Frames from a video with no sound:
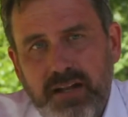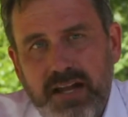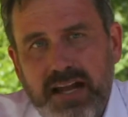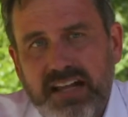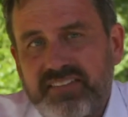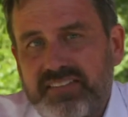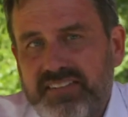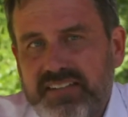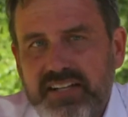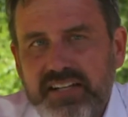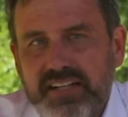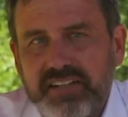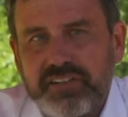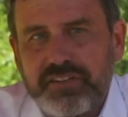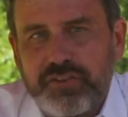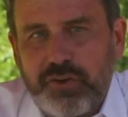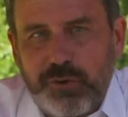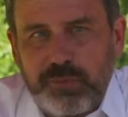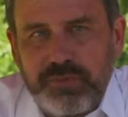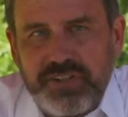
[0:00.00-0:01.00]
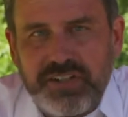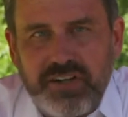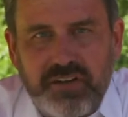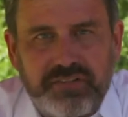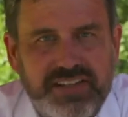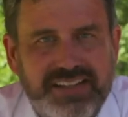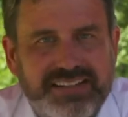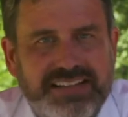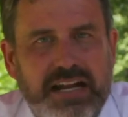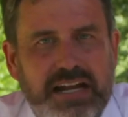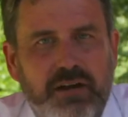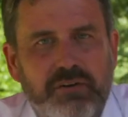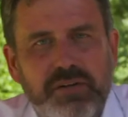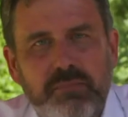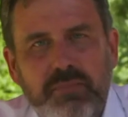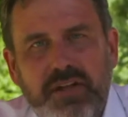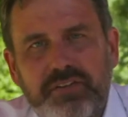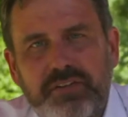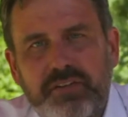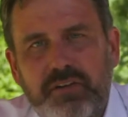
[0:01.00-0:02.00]
as the key determinant of the accounting
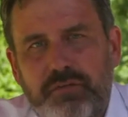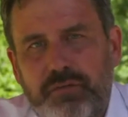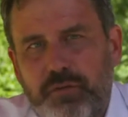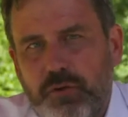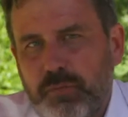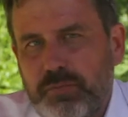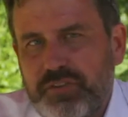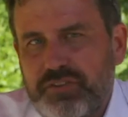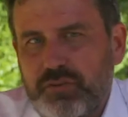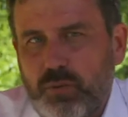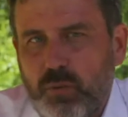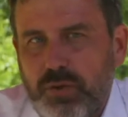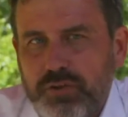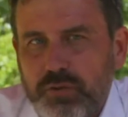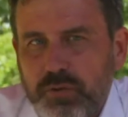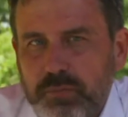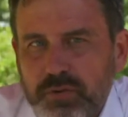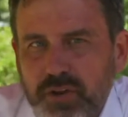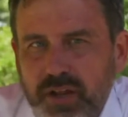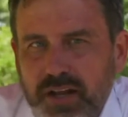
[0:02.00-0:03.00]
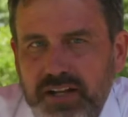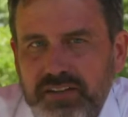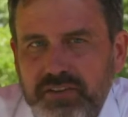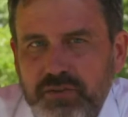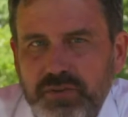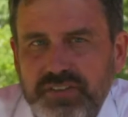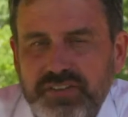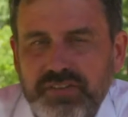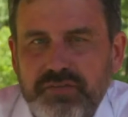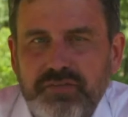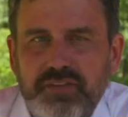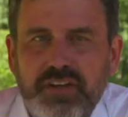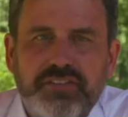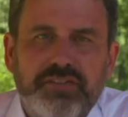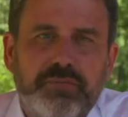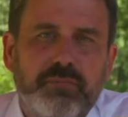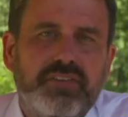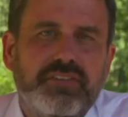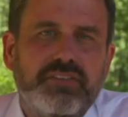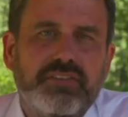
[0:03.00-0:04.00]
method a firm is going to apply to its
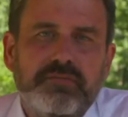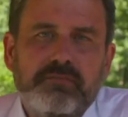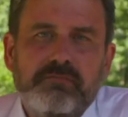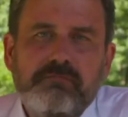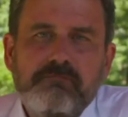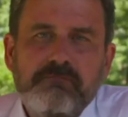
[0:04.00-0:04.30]
investments.